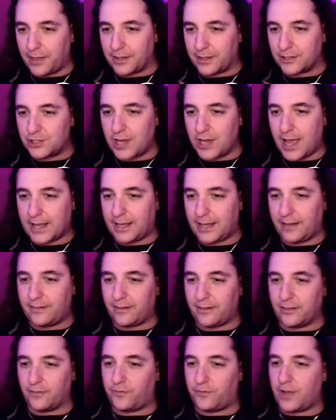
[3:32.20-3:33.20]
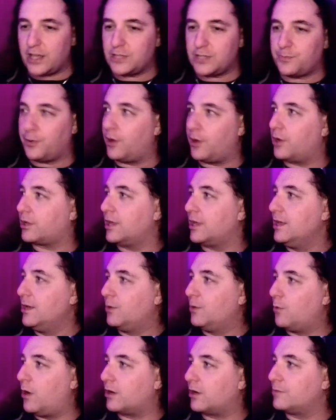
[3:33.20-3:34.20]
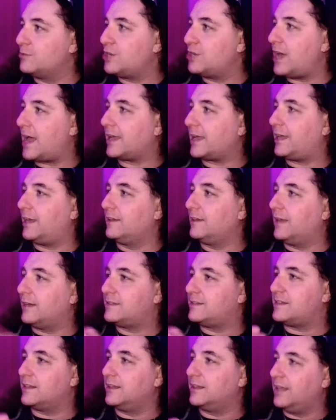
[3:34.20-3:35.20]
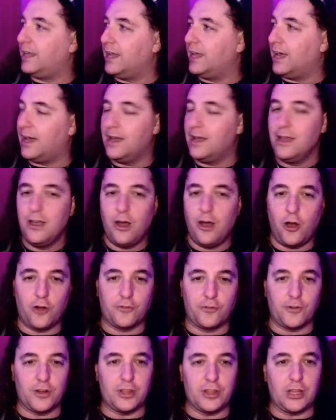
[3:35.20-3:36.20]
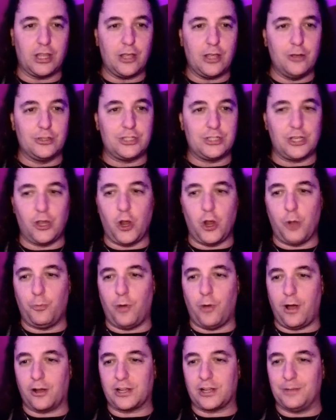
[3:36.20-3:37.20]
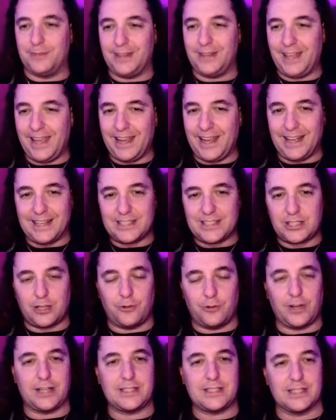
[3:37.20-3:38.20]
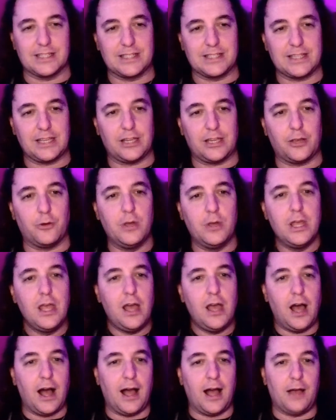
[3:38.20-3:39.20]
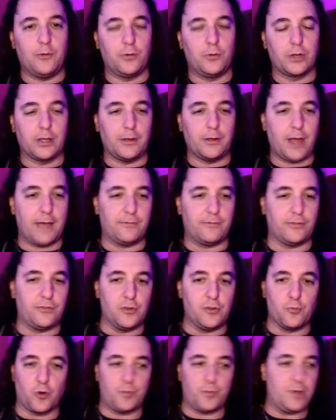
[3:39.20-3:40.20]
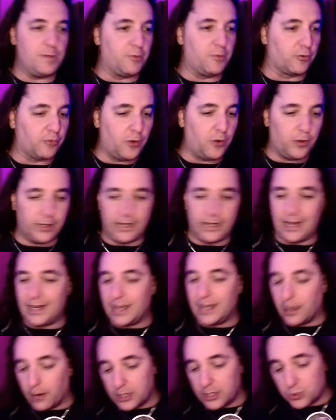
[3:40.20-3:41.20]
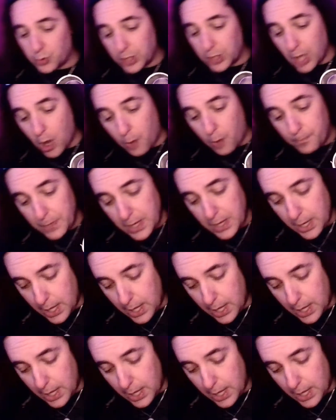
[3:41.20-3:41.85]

Jackie's in the Facebook. Welcome, Jackie. I see Leah over in the YouTube. Welcome, Leah. So nice to see you. We'll go have a few more people rolling in here as we go.